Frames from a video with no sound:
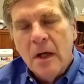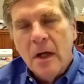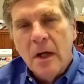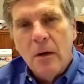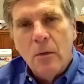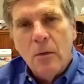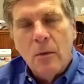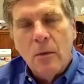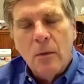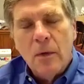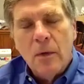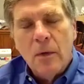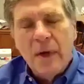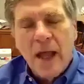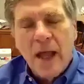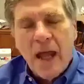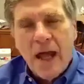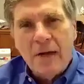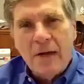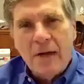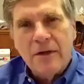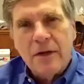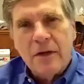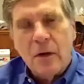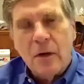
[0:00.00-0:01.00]
We
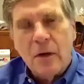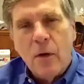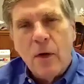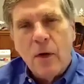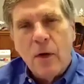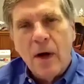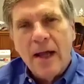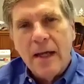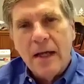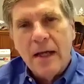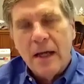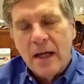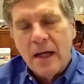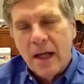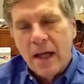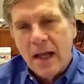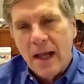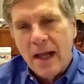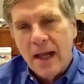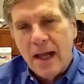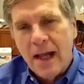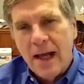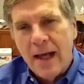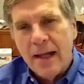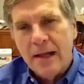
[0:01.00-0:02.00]
haven't quite
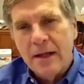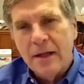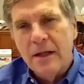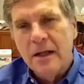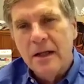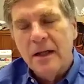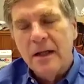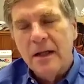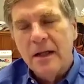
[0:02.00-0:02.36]
had